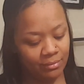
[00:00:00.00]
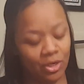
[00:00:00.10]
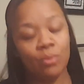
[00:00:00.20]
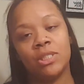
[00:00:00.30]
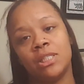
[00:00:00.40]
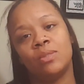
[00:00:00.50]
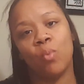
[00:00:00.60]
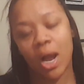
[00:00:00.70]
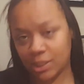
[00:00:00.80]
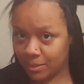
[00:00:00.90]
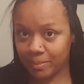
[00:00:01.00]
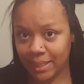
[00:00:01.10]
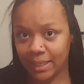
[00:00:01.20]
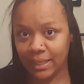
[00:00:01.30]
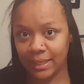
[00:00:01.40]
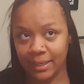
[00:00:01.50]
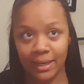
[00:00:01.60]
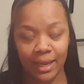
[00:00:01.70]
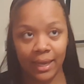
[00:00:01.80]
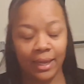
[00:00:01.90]
Don't just watch
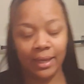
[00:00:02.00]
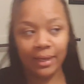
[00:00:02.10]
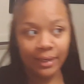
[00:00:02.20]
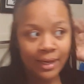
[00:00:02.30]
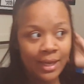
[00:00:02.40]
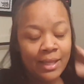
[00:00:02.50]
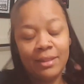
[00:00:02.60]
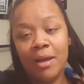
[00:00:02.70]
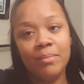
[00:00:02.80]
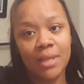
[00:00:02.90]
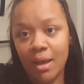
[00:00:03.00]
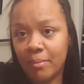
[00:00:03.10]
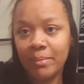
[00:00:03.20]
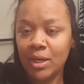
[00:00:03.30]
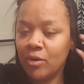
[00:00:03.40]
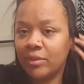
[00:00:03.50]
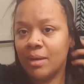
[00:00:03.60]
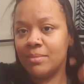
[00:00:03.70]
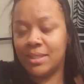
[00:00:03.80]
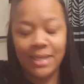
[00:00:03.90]
me and thumbs up me or
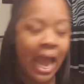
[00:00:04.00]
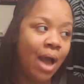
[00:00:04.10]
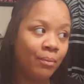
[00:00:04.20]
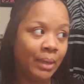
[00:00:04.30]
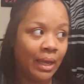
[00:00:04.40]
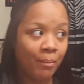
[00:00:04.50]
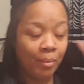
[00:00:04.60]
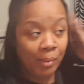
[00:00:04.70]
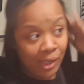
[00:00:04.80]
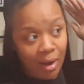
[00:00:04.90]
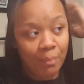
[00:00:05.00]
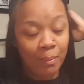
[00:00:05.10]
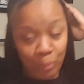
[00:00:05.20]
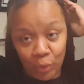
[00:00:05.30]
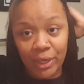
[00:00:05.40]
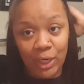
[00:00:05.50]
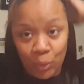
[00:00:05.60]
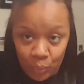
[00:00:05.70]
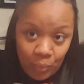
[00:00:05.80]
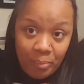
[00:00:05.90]
thumbs down me. I'm a pretty
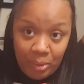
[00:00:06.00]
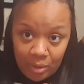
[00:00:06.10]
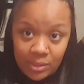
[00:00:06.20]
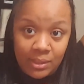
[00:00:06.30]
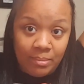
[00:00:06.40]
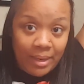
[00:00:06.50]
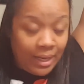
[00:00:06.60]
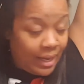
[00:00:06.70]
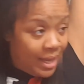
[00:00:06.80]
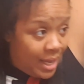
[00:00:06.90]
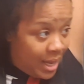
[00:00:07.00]
cool person, man.